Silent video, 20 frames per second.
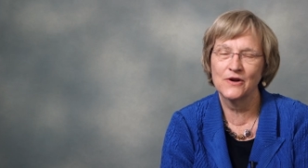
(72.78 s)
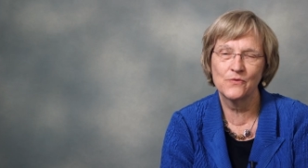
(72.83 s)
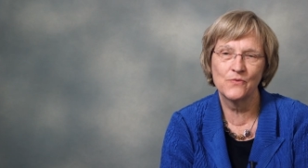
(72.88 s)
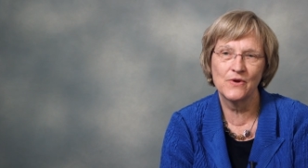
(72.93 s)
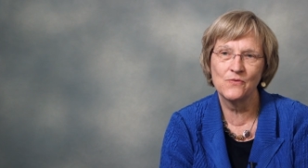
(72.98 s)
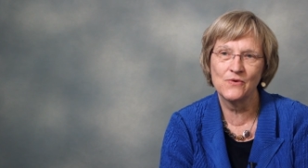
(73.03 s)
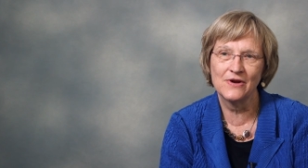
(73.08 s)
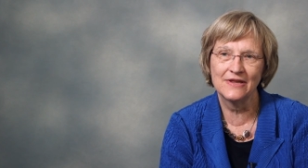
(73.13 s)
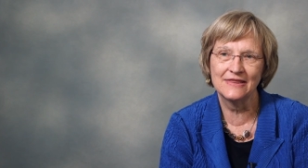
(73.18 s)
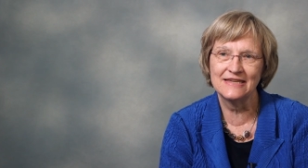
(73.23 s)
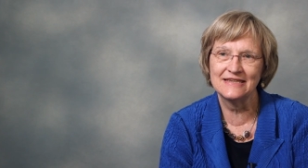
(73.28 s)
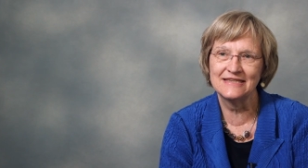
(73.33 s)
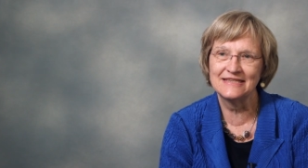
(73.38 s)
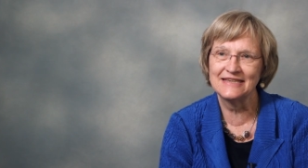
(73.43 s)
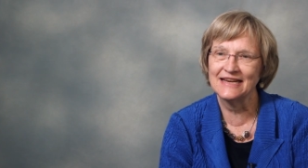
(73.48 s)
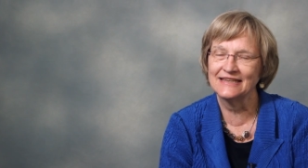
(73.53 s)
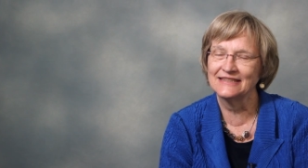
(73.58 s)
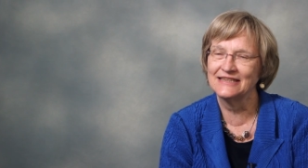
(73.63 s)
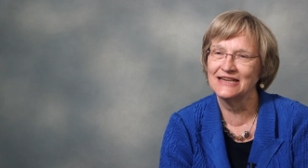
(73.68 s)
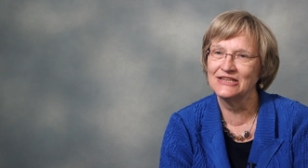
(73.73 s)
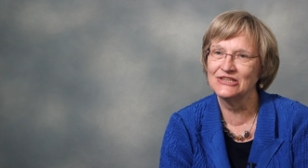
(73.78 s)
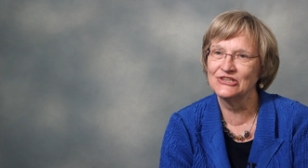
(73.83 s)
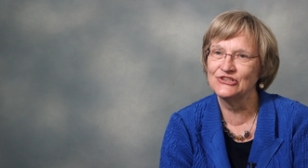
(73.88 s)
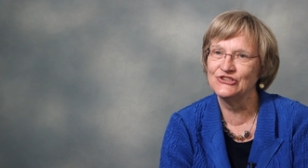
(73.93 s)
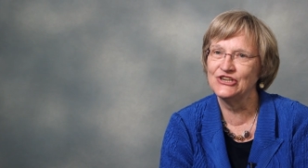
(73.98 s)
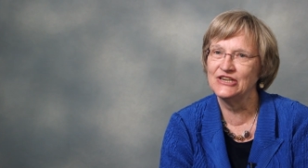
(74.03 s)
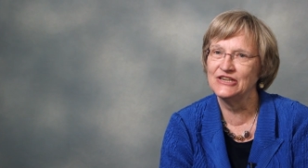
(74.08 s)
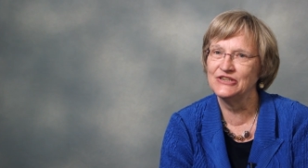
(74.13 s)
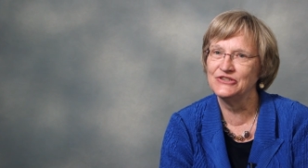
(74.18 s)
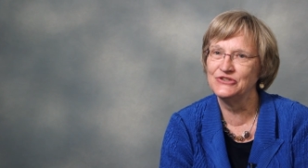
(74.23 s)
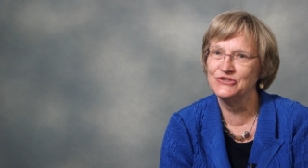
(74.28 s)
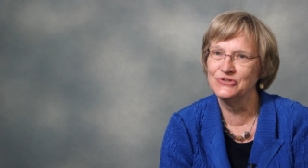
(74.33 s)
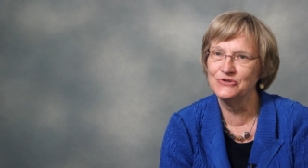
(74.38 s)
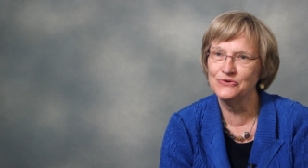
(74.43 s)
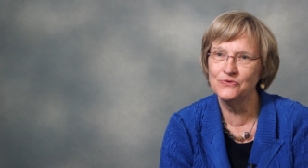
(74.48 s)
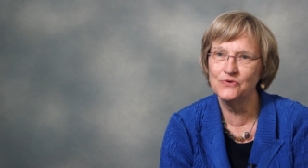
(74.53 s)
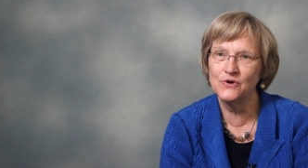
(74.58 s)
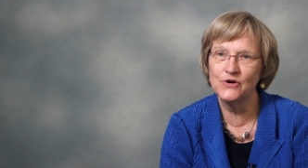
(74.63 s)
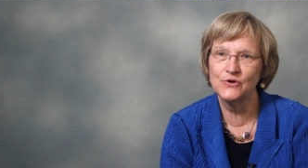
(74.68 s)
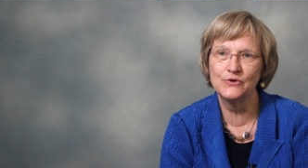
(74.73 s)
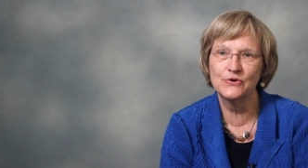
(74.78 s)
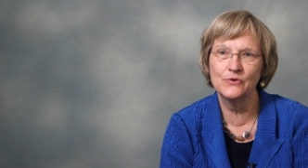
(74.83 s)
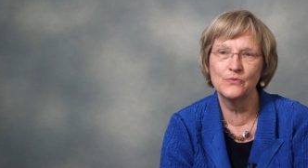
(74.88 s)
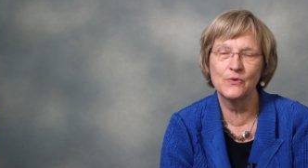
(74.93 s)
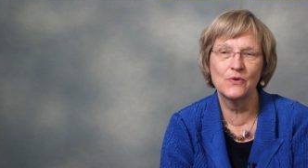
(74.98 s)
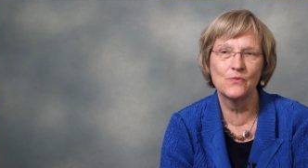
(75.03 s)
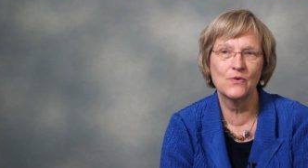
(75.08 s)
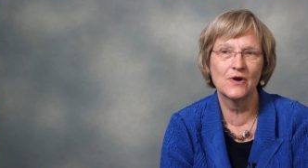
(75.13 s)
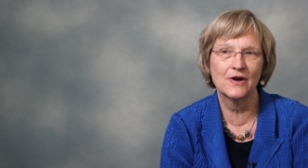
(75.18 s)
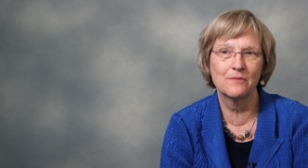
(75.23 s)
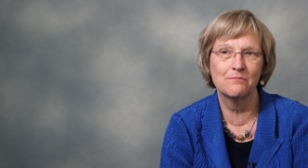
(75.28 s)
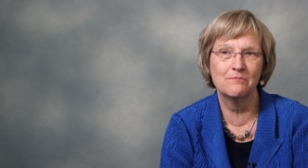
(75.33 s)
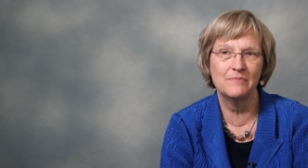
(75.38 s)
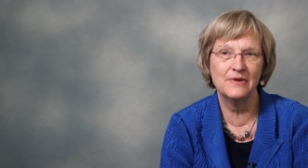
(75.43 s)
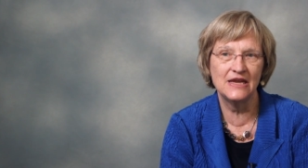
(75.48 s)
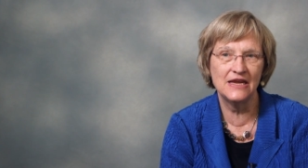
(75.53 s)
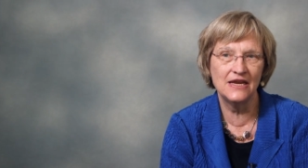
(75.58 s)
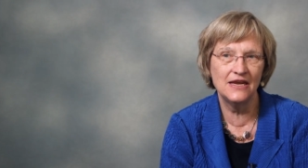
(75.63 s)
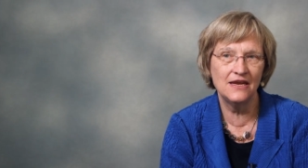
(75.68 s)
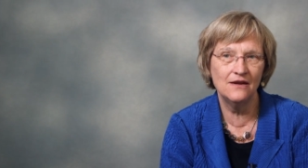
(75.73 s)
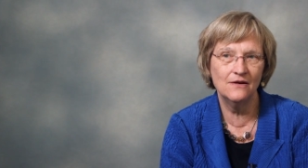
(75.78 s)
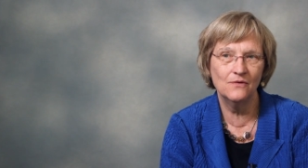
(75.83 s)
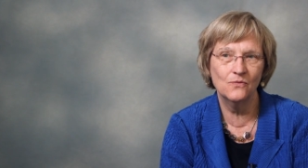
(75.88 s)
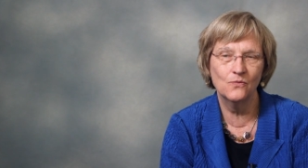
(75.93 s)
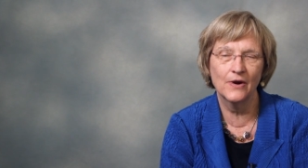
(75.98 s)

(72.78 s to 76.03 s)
What do we want this technology to do? Who do we want to be?